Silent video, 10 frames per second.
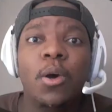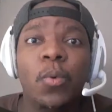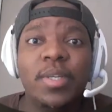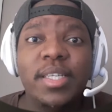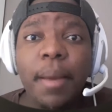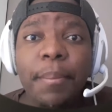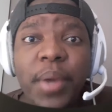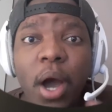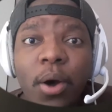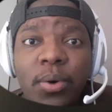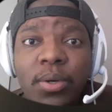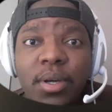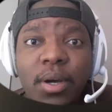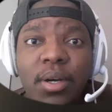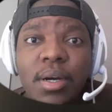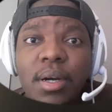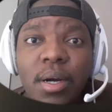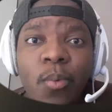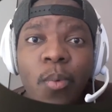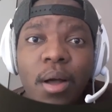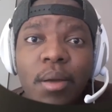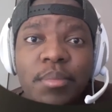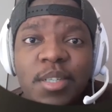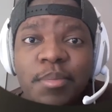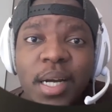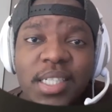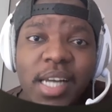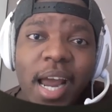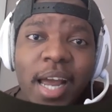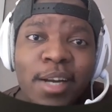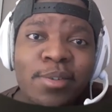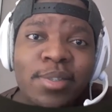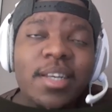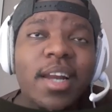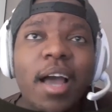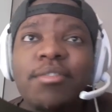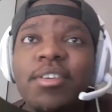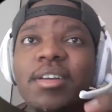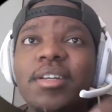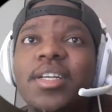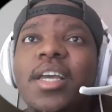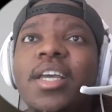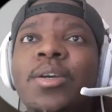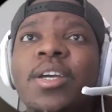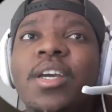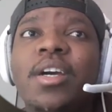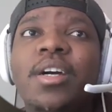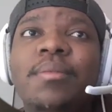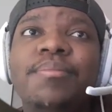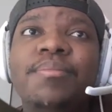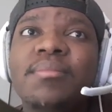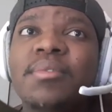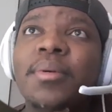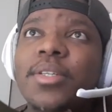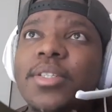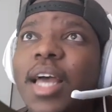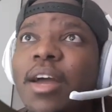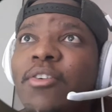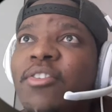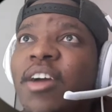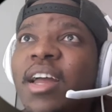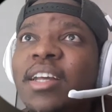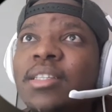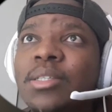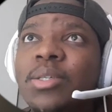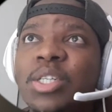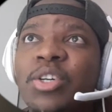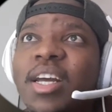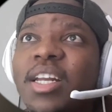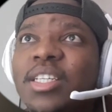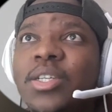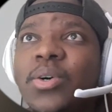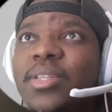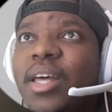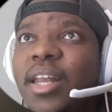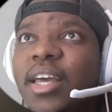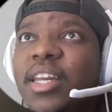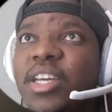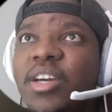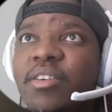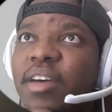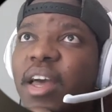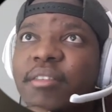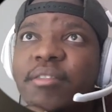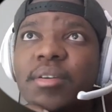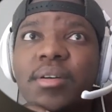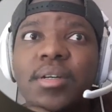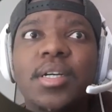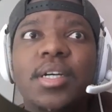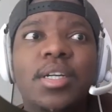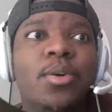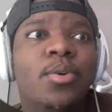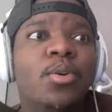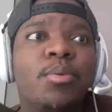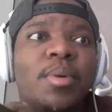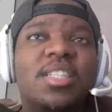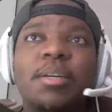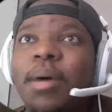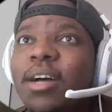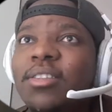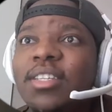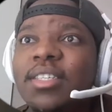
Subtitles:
What's up, y'all? Welcome to my channel, s.a.geek Geek here. Let's dive right into a trailer. It's called The Lady of Heaven. Don't know much about this.